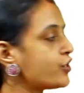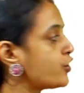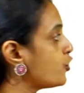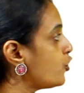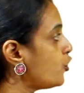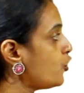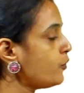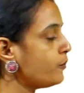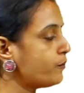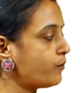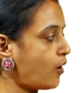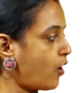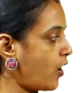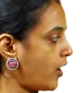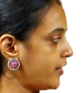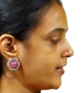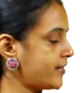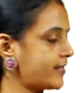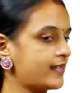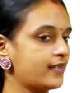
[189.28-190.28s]
Two
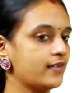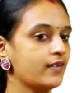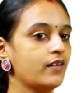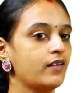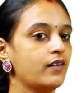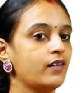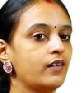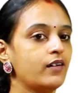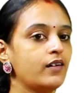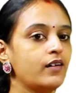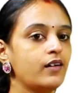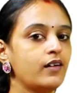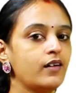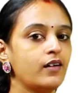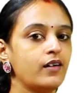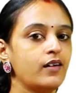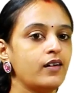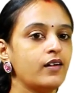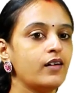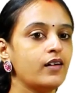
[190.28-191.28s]
boys.
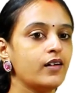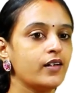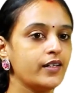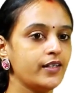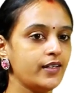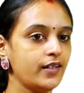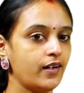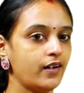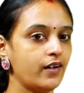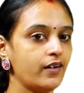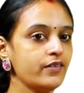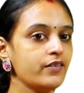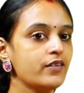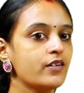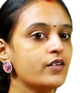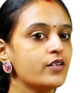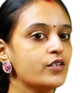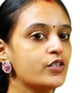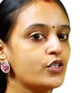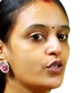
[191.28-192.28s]
Here,
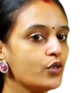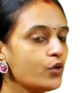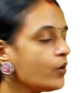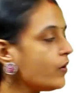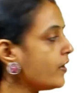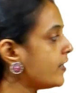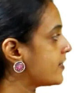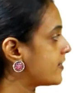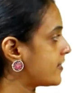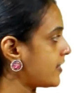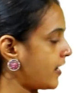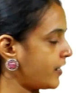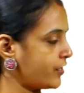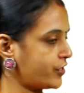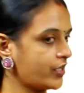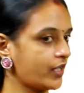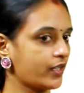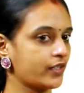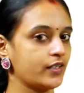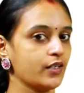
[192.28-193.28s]
two is the
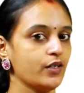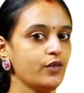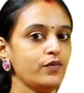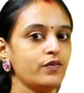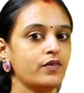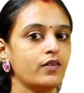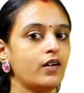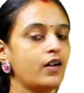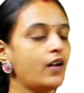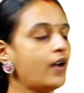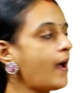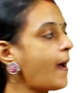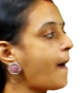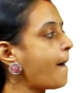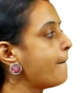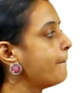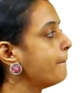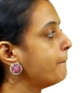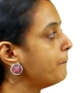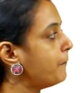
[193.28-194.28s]
adjective.
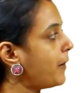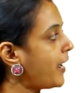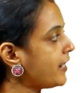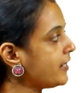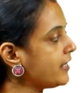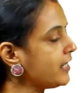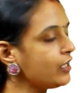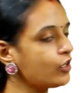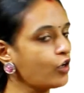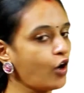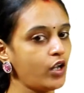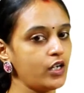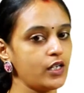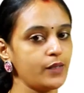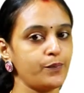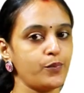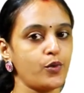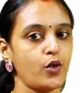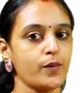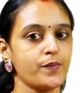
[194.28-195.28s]
Many
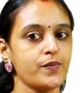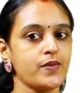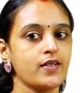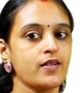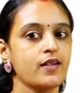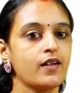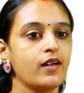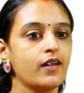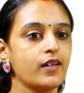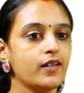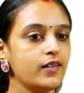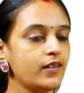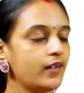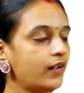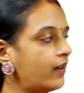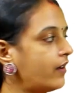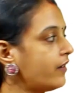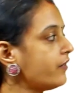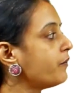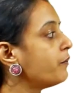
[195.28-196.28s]
lollipops.
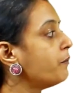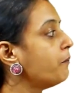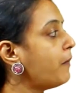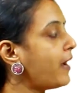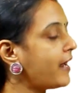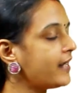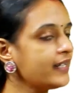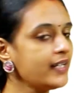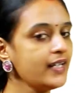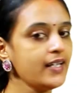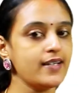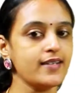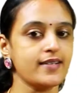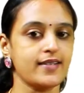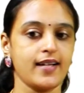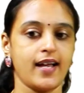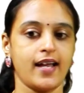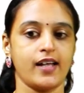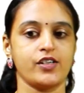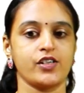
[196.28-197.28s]
Here, many
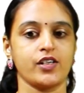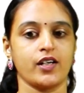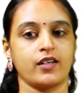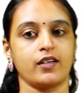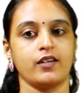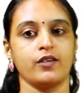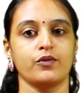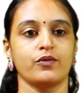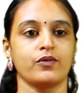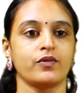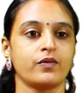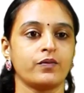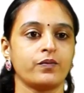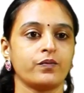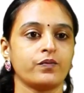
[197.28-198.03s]
is the adjective.